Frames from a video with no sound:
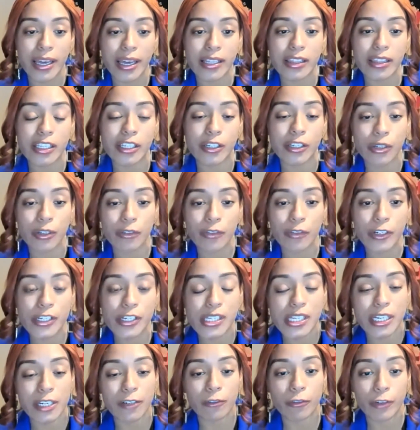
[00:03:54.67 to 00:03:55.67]
at the
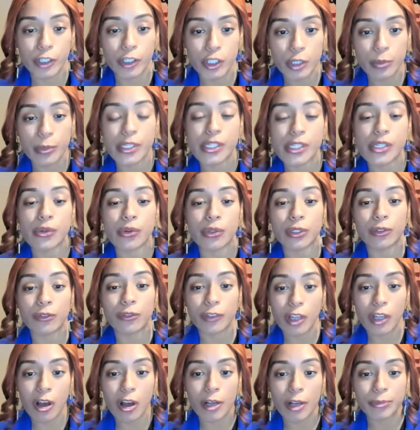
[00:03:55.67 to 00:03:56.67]
University of Richmond School of
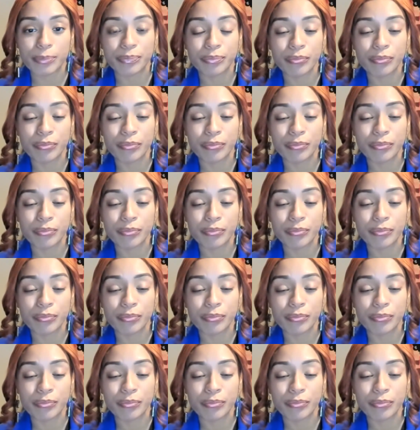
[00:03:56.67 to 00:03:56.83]
Law,